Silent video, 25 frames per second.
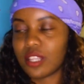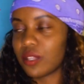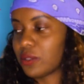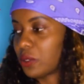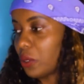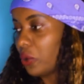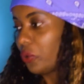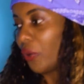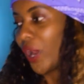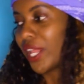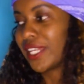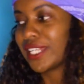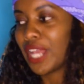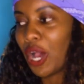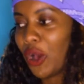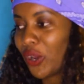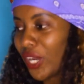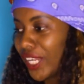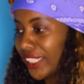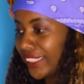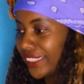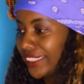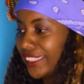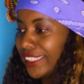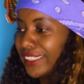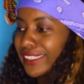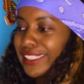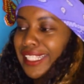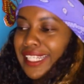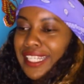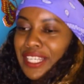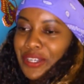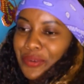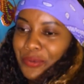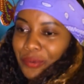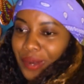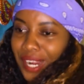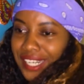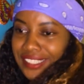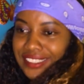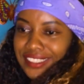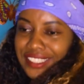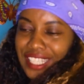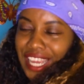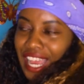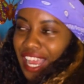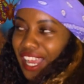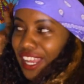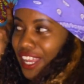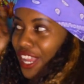So right now, let's just click right
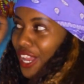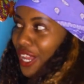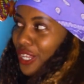here